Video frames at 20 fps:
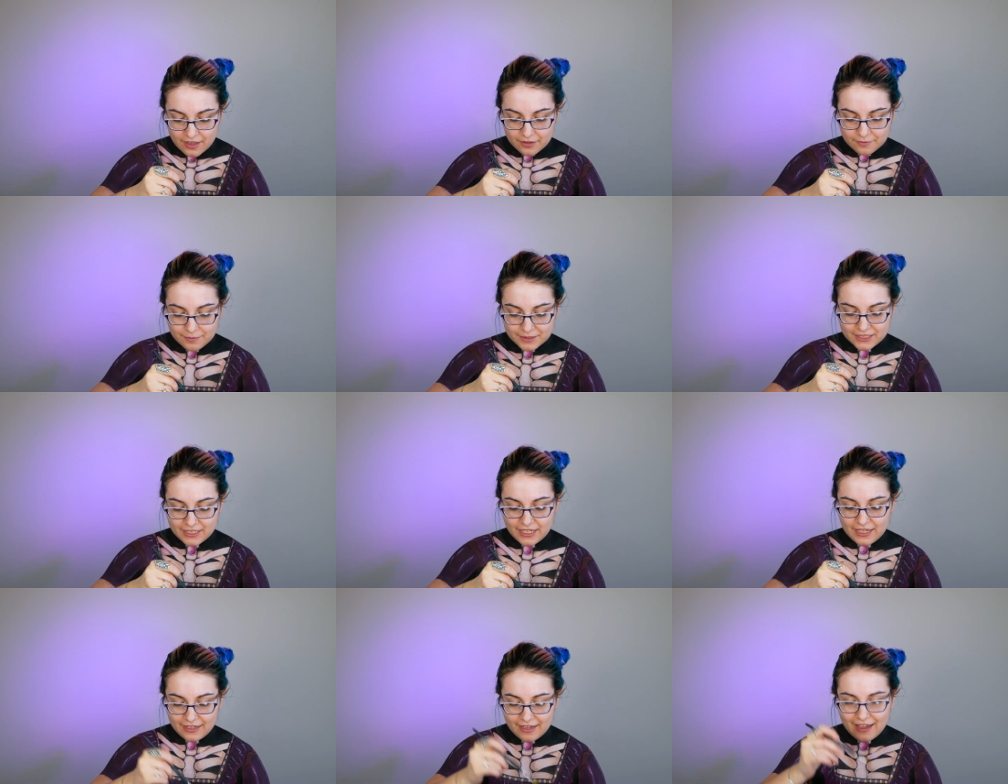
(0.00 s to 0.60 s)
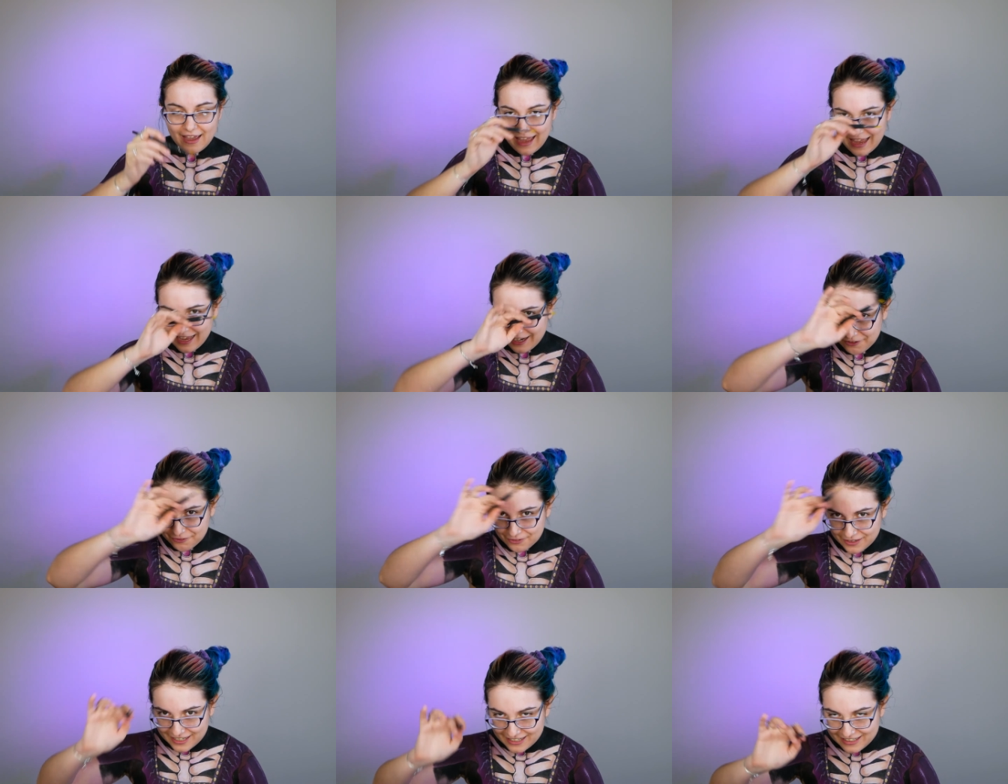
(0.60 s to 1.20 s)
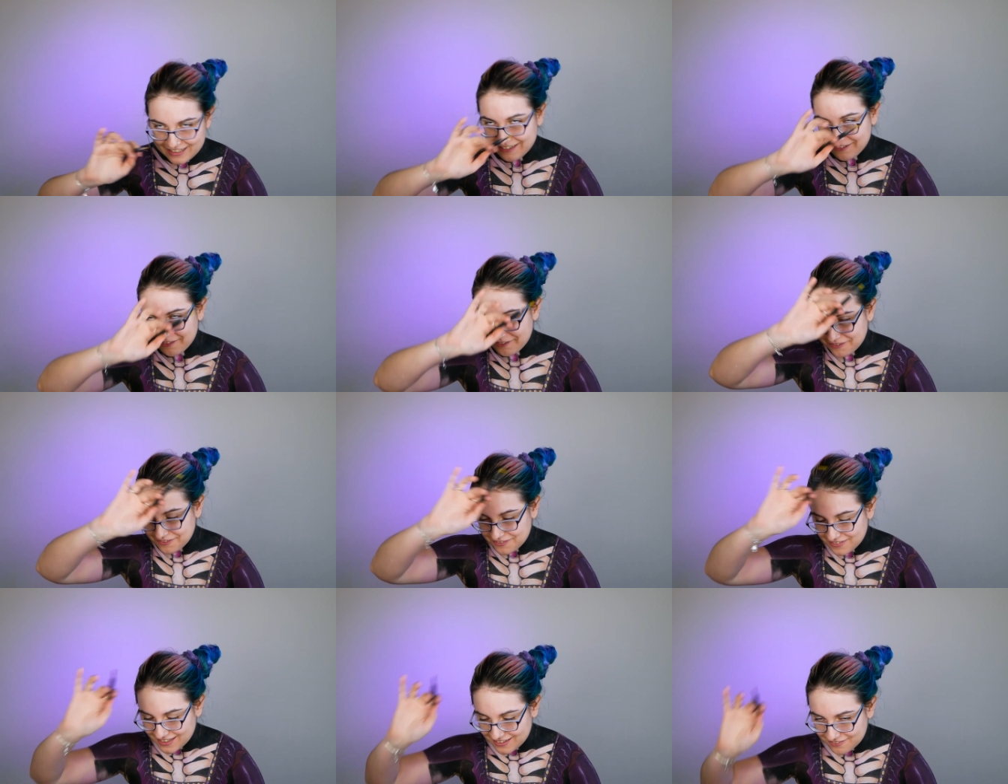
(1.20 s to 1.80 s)
But anyway,
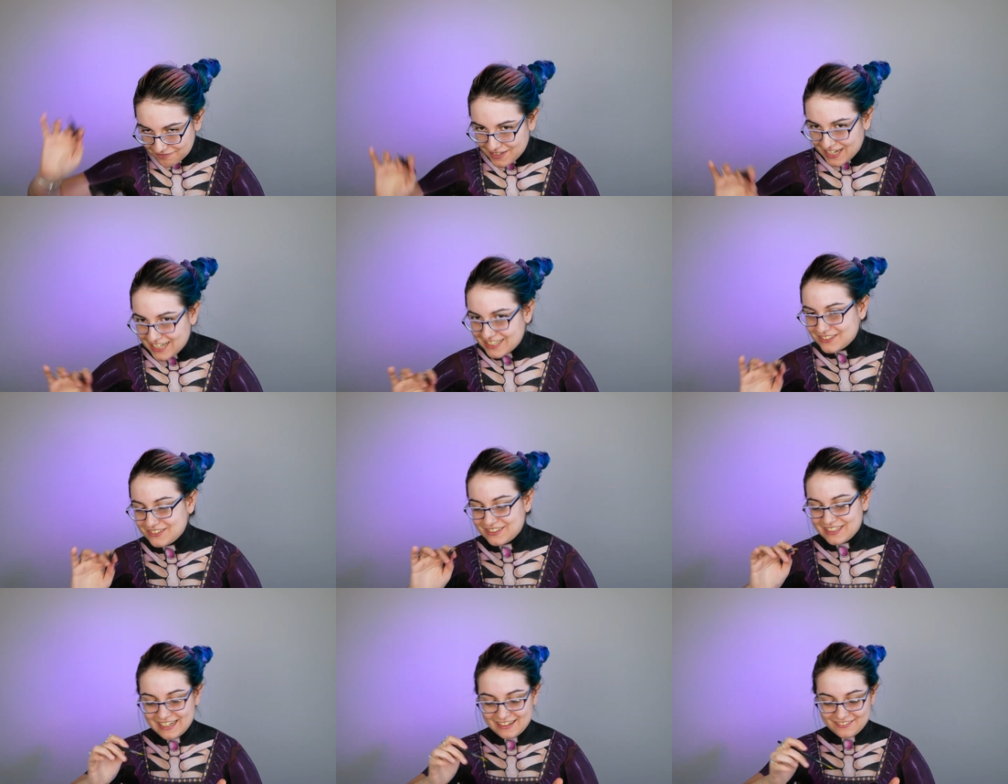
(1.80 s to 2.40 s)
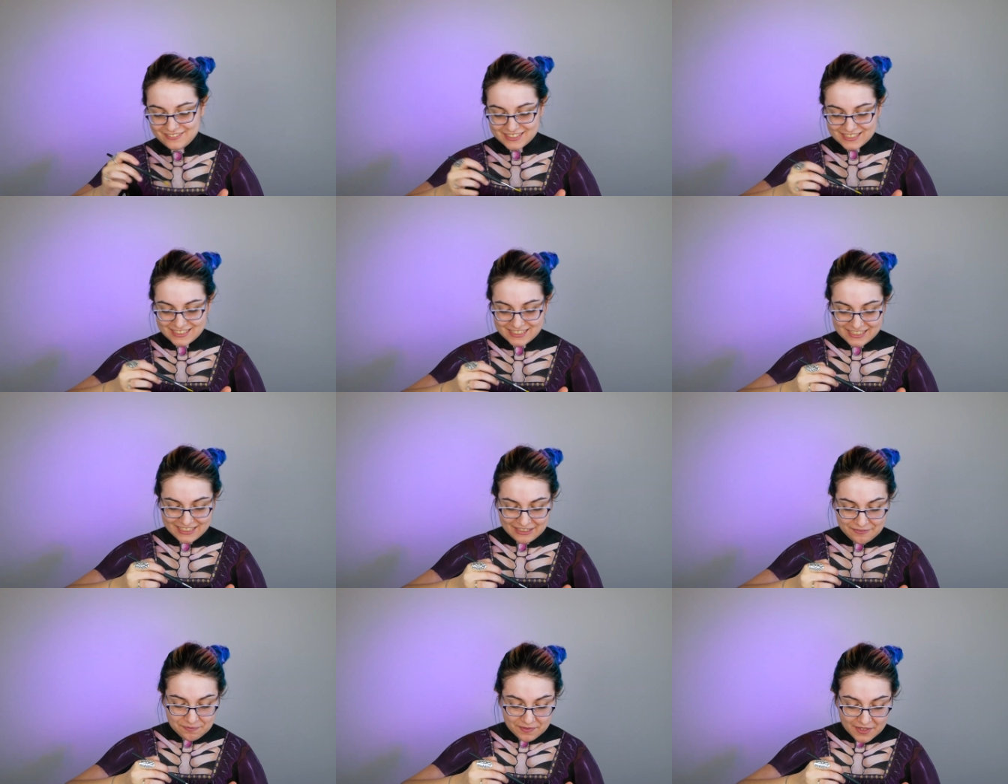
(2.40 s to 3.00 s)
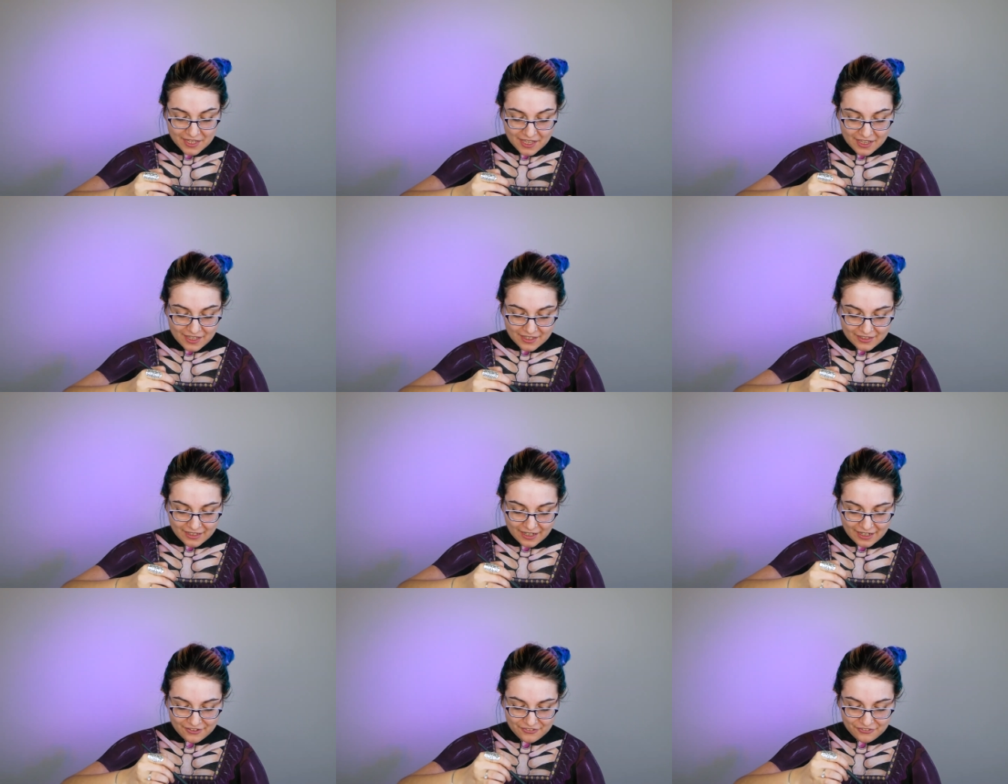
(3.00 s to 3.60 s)
back to relevancy.
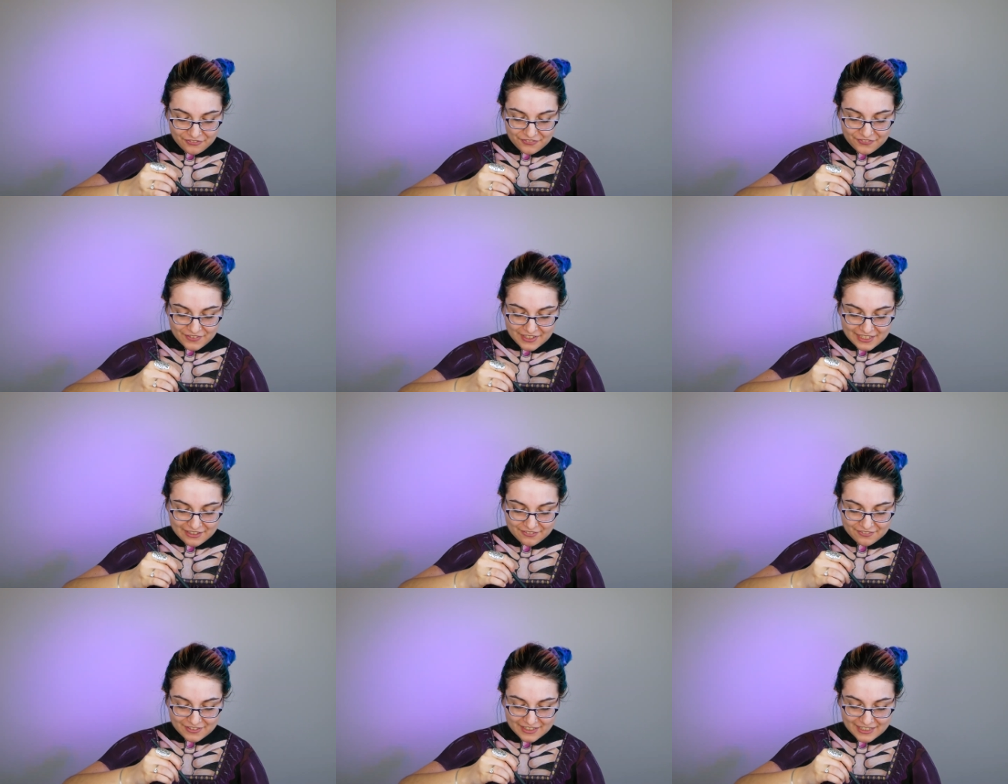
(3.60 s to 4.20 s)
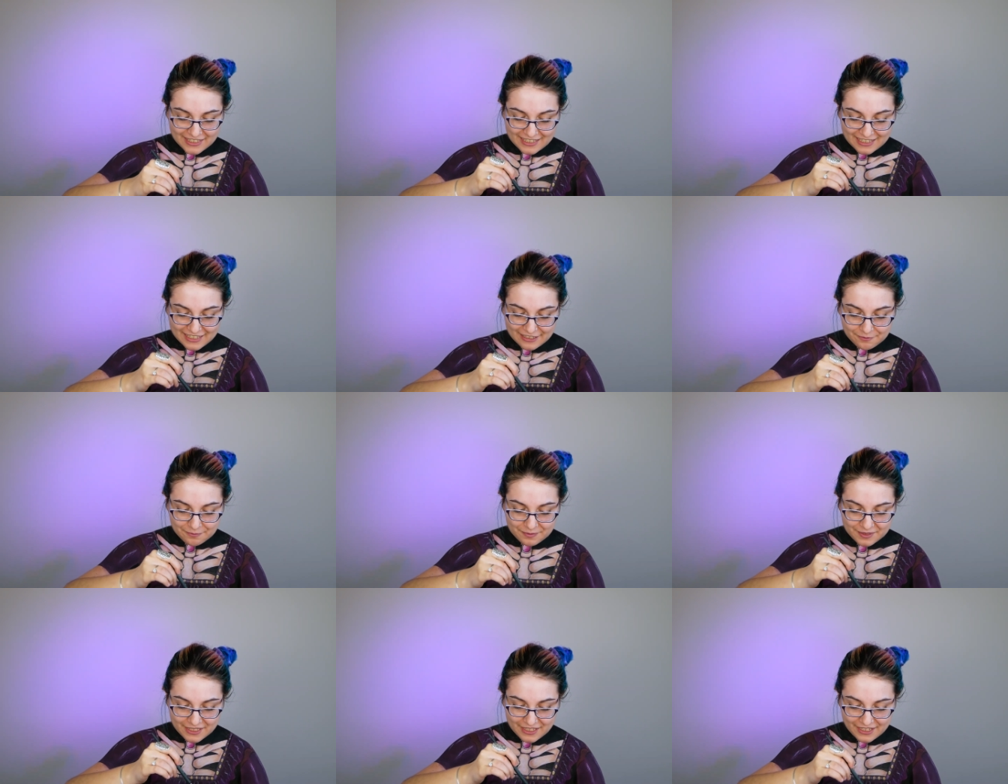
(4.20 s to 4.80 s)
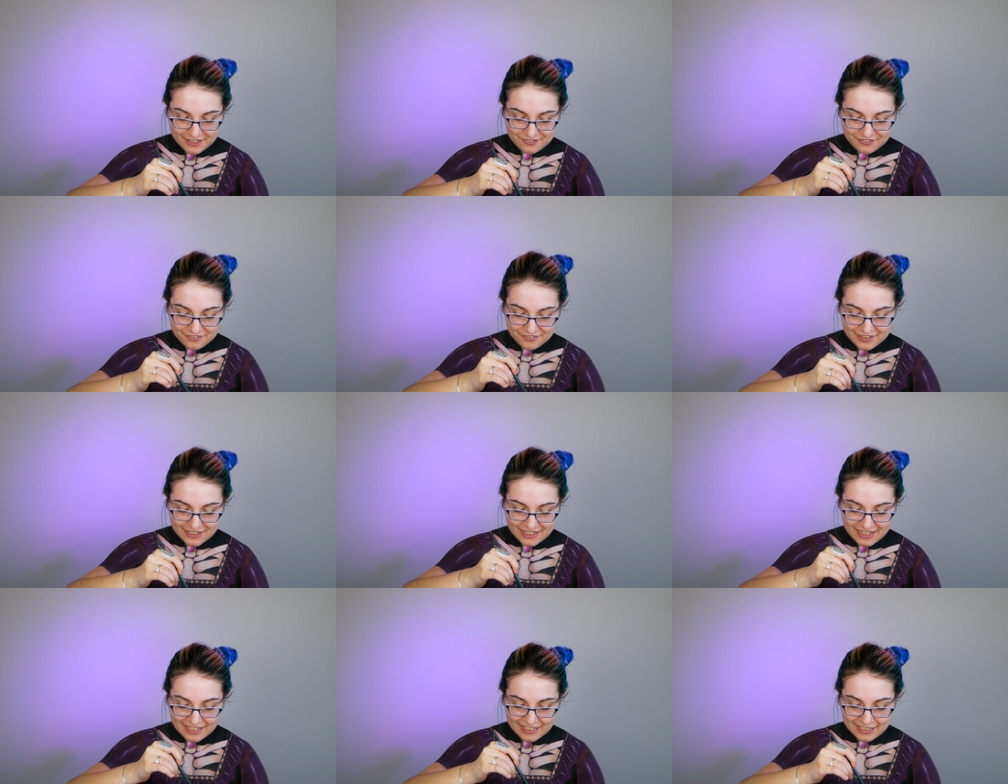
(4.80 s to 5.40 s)
I feel very happy, I
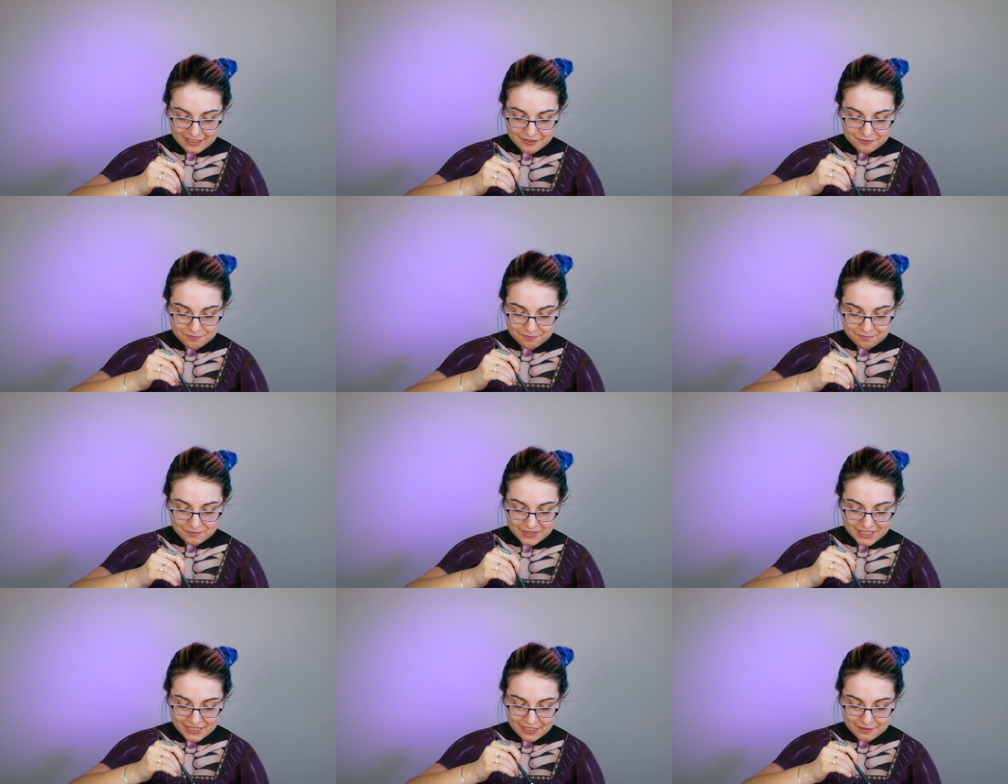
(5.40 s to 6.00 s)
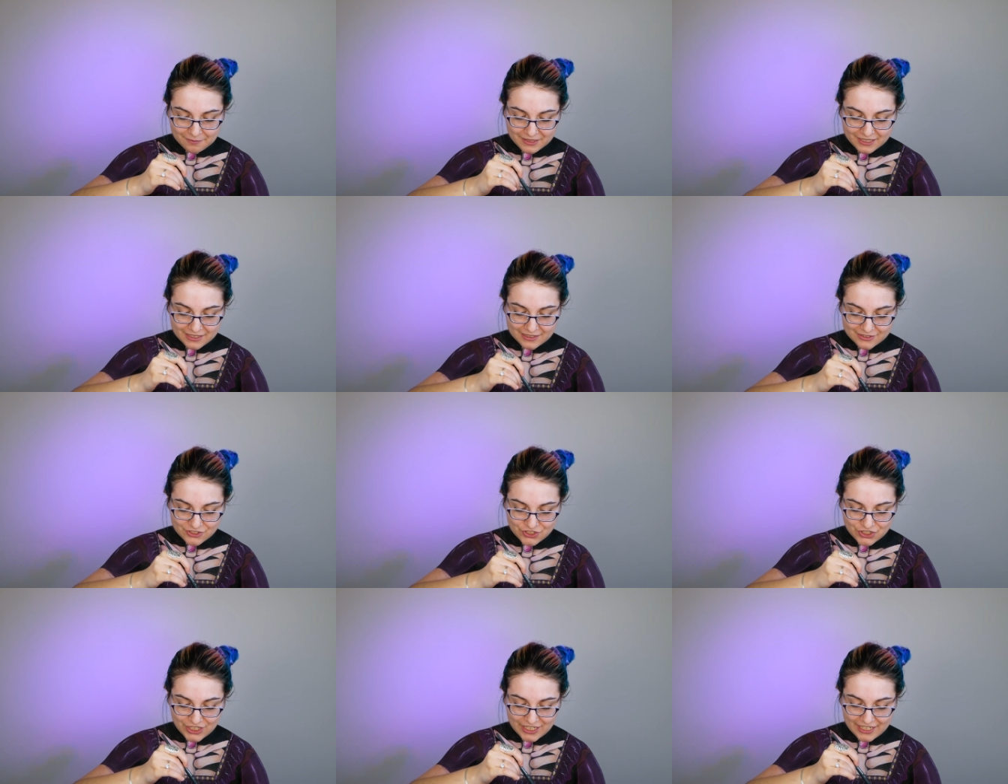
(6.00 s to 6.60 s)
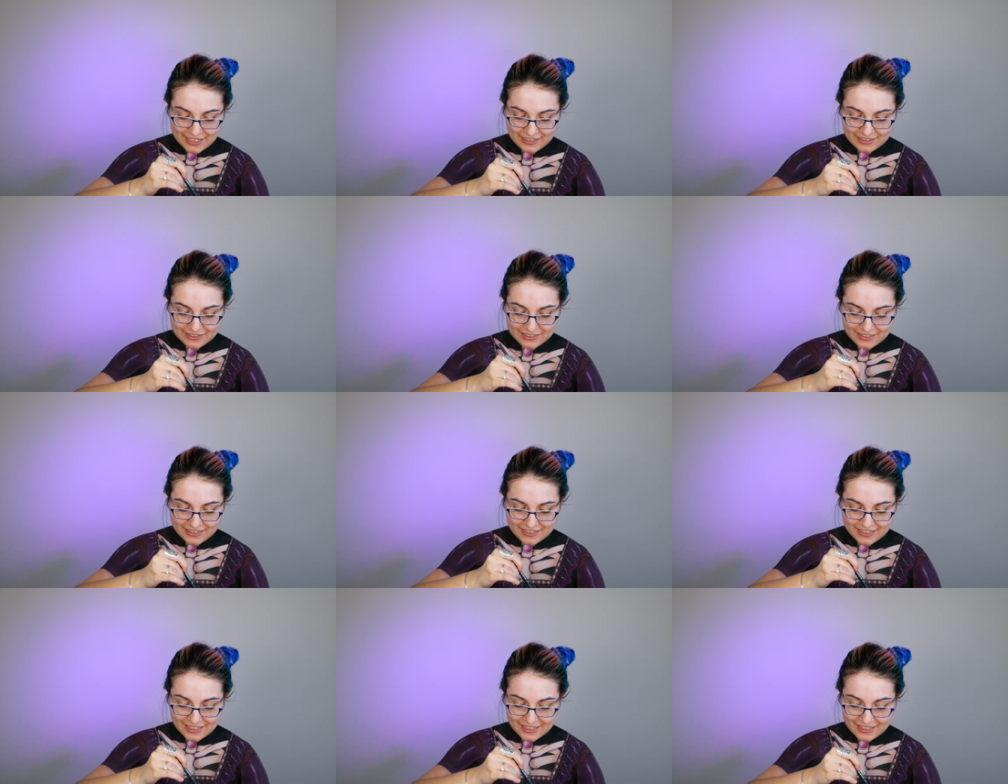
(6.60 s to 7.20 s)
feel like I'm becoming a child
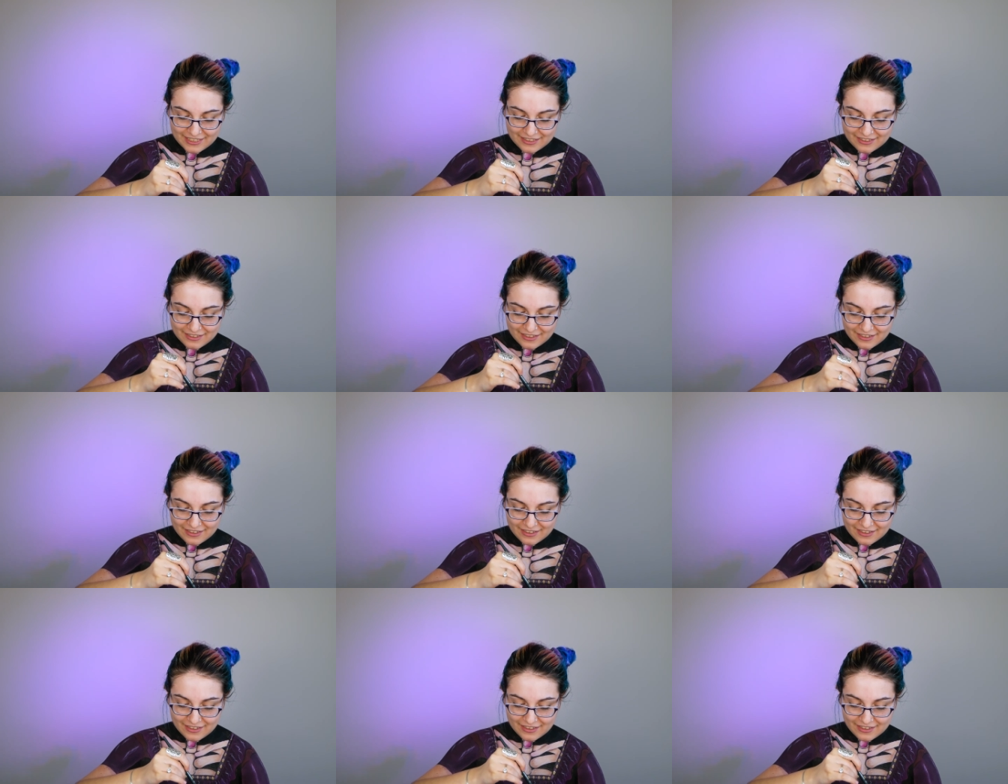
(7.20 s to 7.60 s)
again.